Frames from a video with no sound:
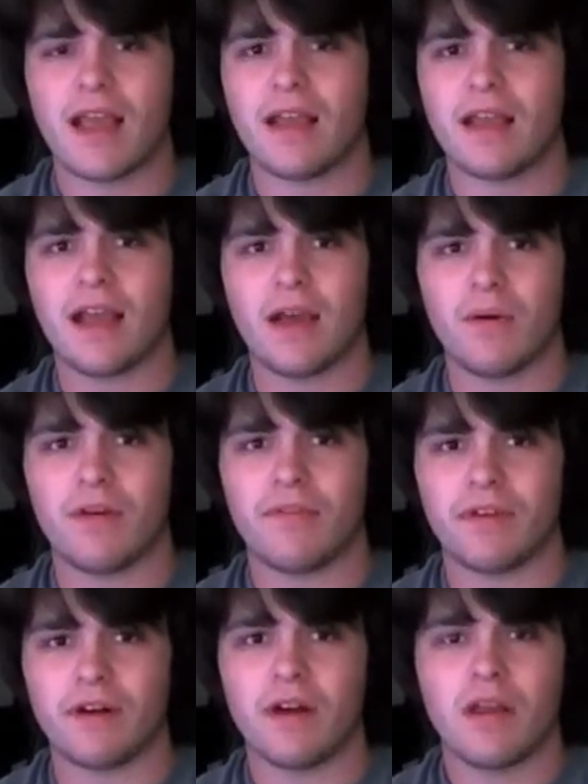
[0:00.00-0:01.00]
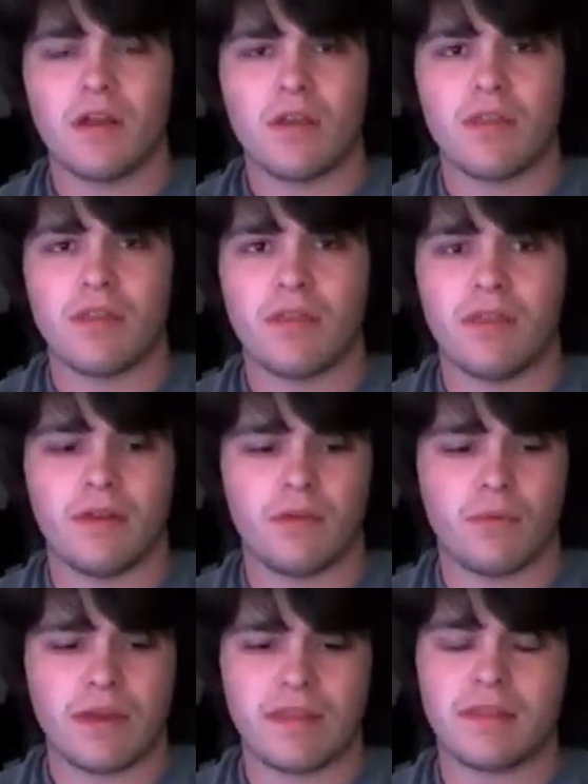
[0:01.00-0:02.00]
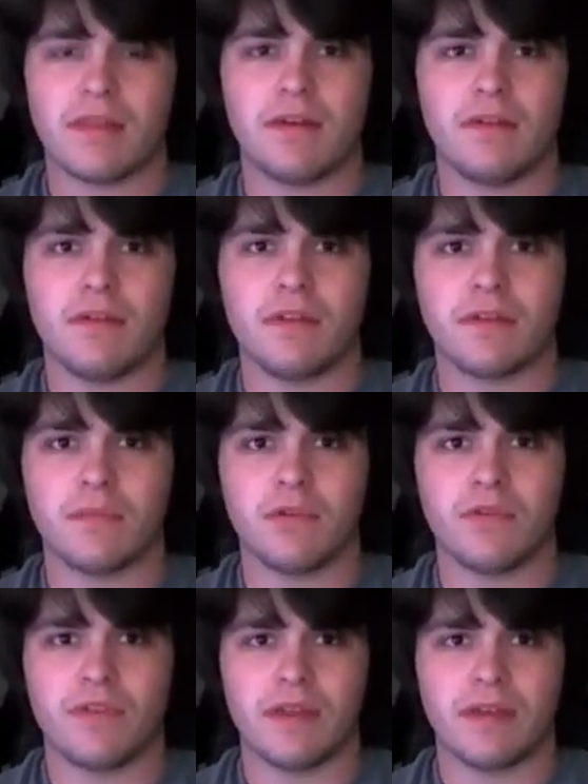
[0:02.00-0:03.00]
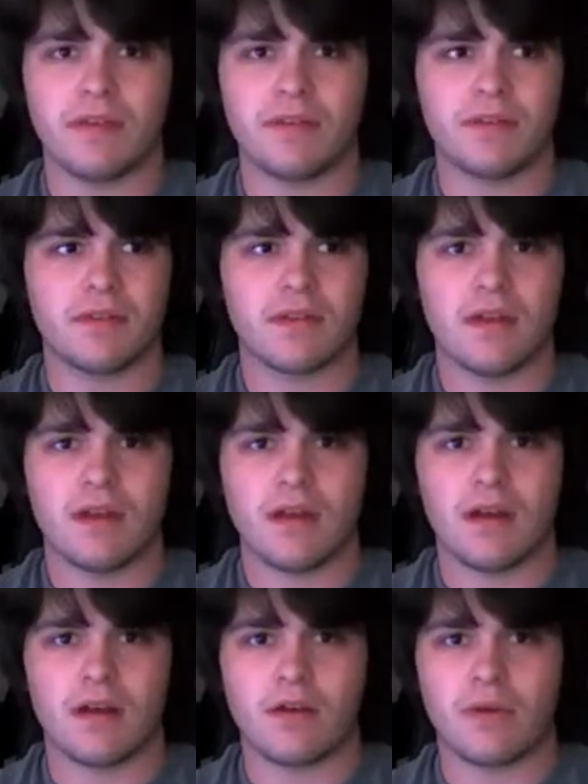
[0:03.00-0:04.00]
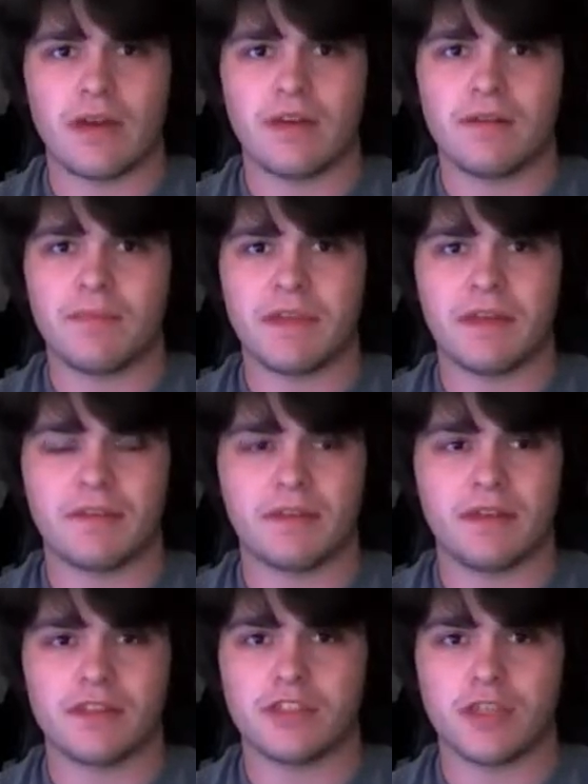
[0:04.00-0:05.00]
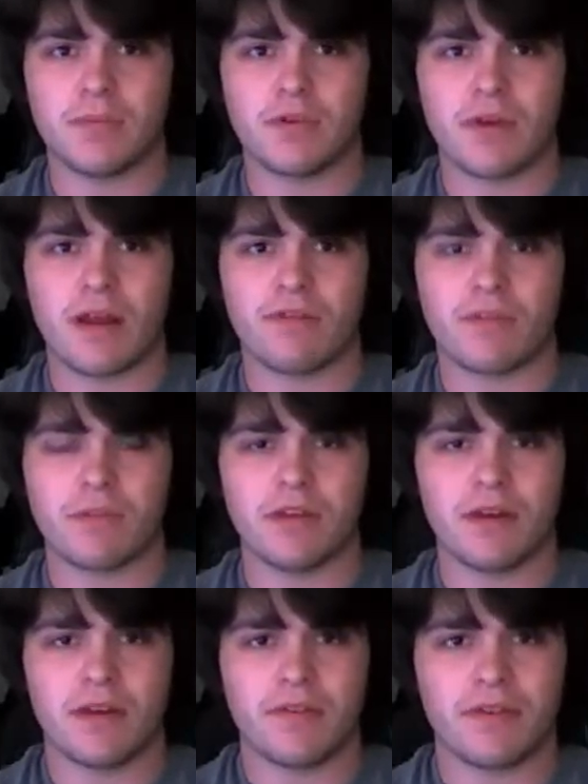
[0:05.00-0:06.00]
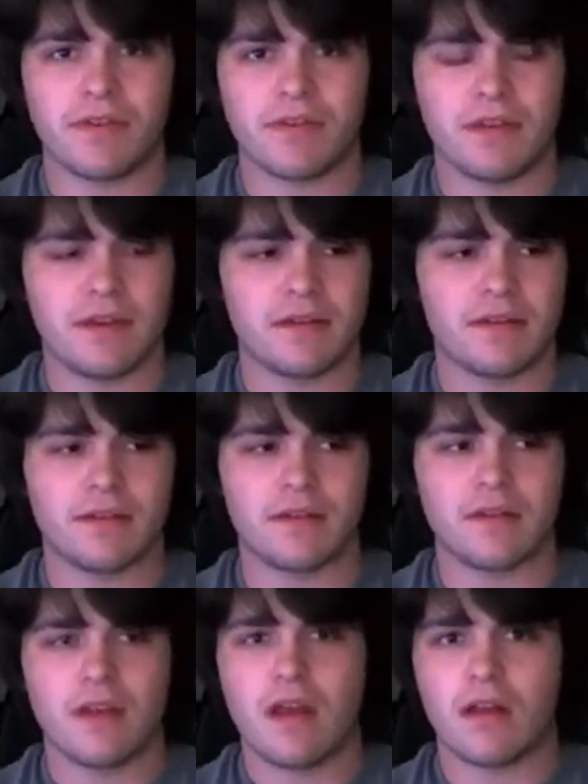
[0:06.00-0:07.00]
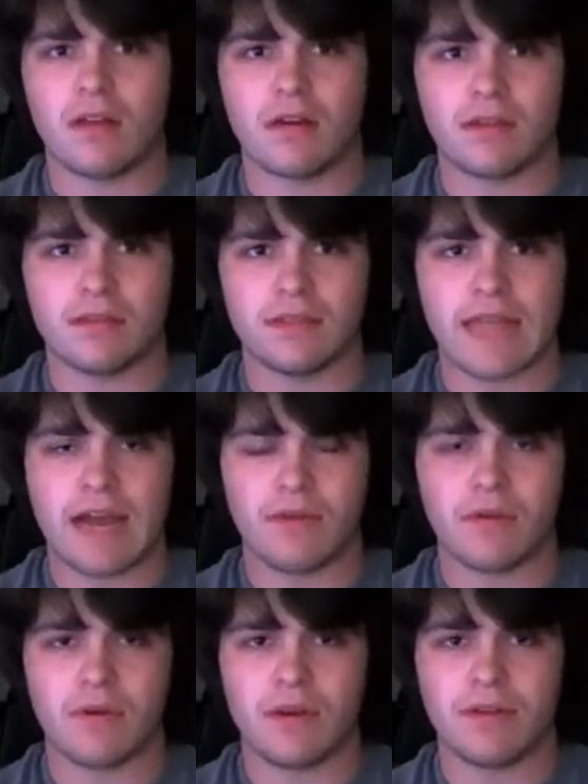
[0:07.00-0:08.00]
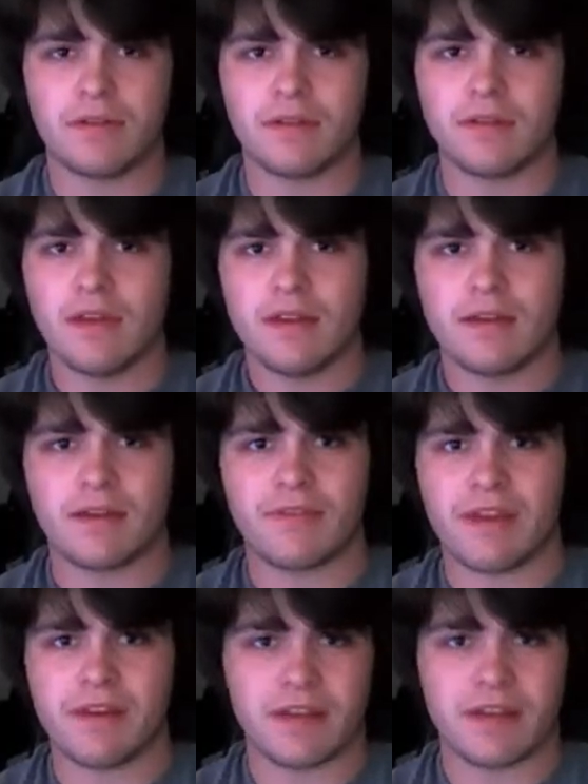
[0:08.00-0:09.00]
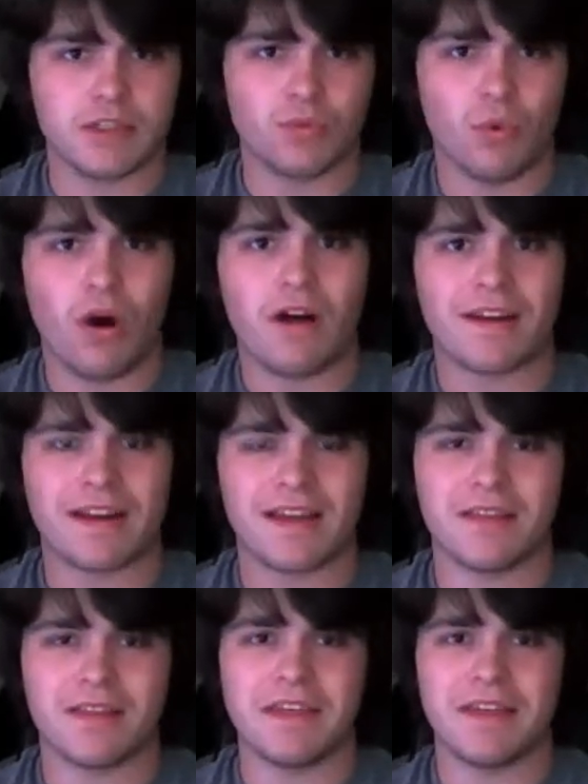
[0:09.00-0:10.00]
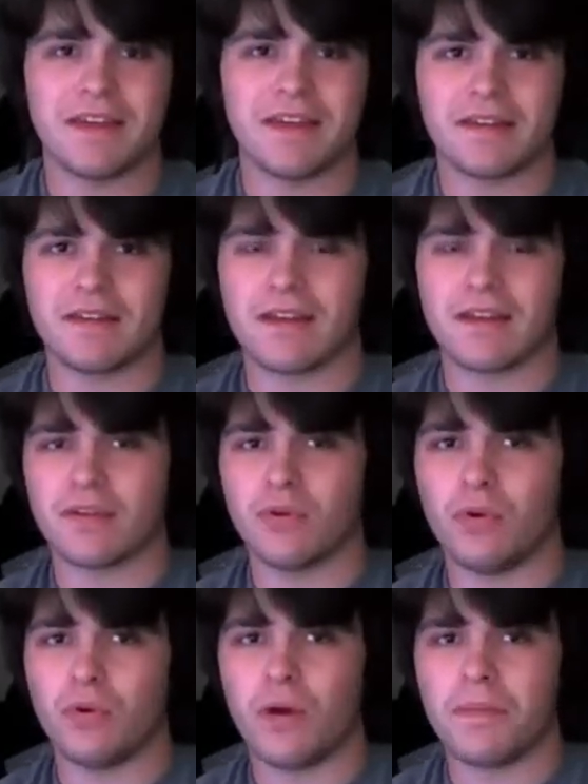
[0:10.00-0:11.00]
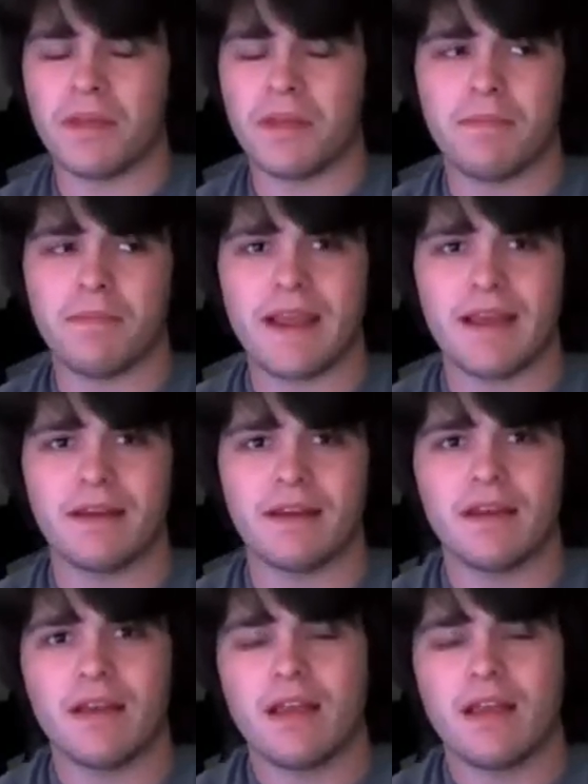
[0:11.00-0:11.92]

However, the way that they do this movie is great, because it does jump around from a lot of different scenes, and there's a lot of loud noises. Dick Van Dyke just walking at the beginning is like his whole one-man band.